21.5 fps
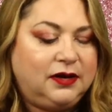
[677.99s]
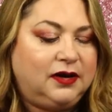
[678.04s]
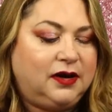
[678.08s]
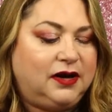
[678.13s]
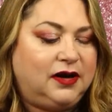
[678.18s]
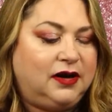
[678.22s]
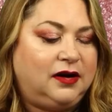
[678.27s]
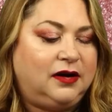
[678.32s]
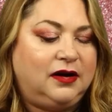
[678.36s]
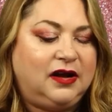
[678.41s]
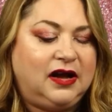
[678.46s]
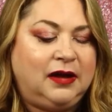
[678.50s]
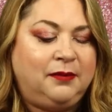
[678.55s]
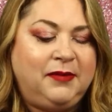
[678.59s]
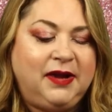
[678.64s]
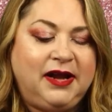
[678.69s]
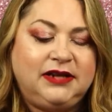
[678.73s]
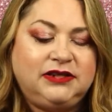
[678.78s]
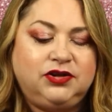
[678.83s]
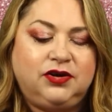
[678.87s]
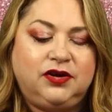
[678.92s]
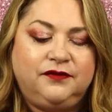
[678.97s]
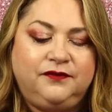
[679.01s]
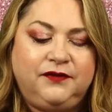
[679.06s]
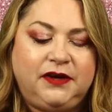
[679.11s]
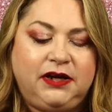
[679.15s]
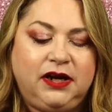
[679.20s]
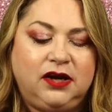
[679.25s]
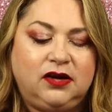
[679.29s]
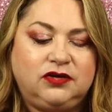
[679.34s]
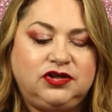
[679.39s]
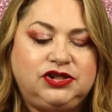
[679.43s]
uh, I may do a
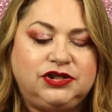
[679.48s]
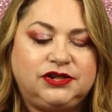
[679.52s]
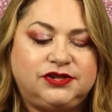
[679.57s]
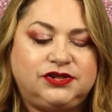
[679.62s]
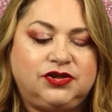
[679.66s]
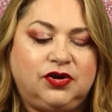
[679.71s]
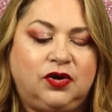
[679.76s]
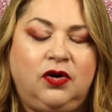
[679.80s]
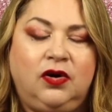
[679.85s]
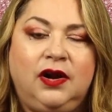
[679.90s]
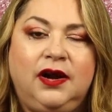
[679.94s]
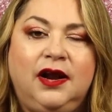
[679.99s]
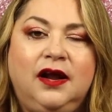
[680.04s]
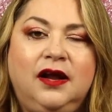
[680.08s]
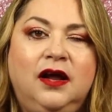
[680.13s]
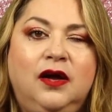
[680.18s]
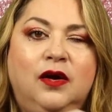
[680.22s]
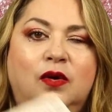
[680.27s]
video just on